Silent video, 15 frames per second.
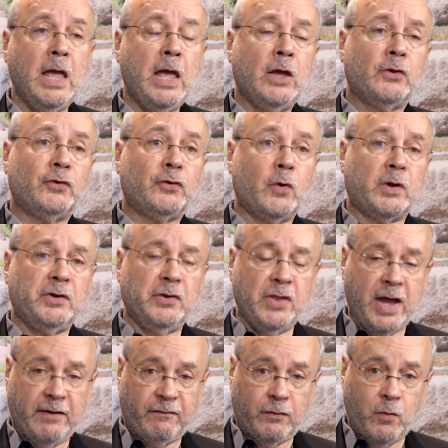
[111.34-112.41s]
So I did
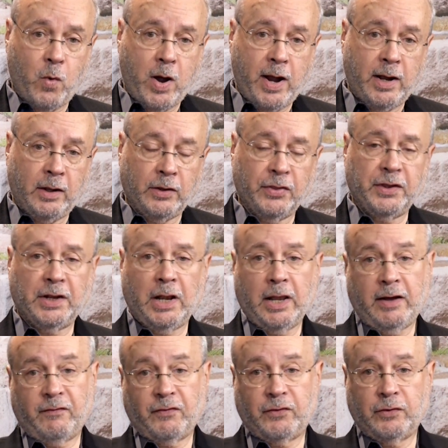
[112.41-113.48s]
that for a while, then
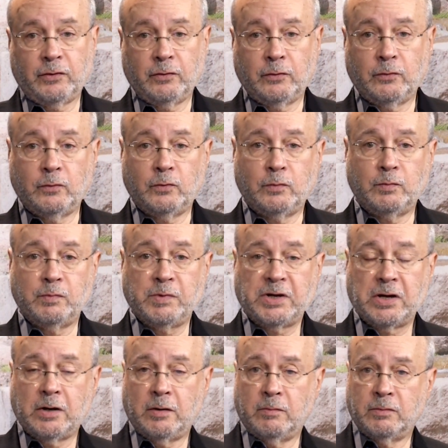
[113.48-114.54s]
left to
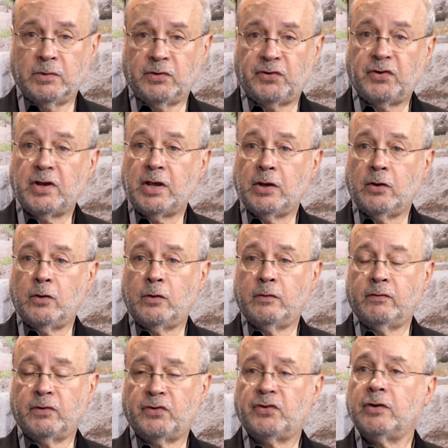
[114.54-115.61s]
become the CEO of
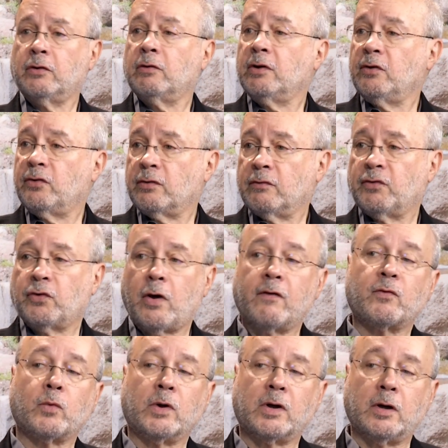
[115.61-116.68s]
a series of
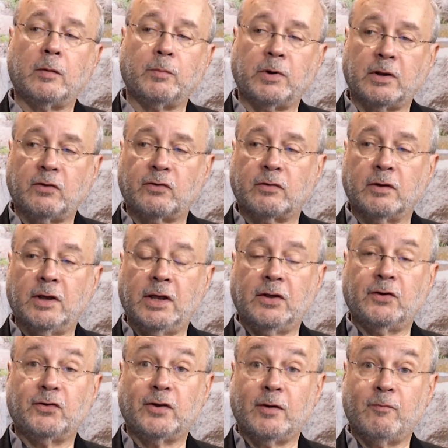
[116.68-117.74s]
software companies,
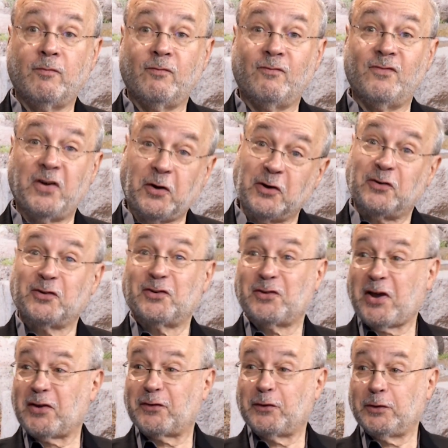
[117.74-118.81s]
some very
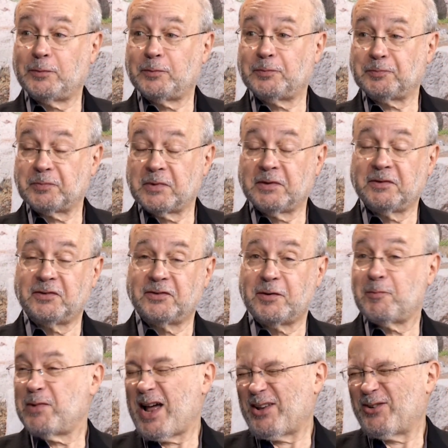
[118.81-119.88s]
successful,
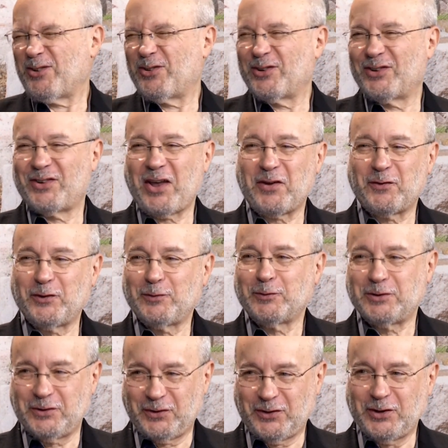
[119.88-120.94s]
some not so successful,
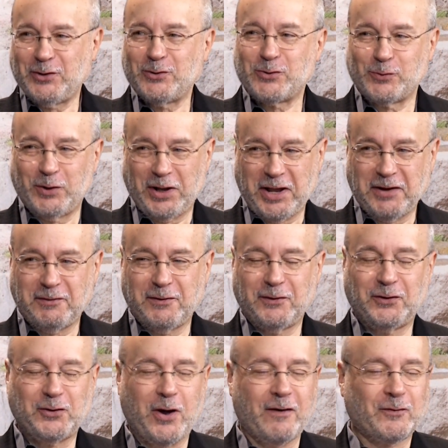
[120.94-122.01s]
which is the usual life of a
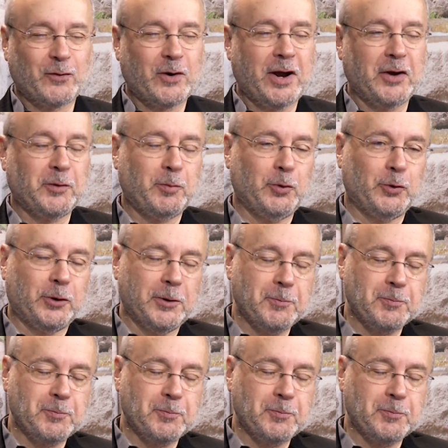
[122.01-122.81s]
software entrepreneur.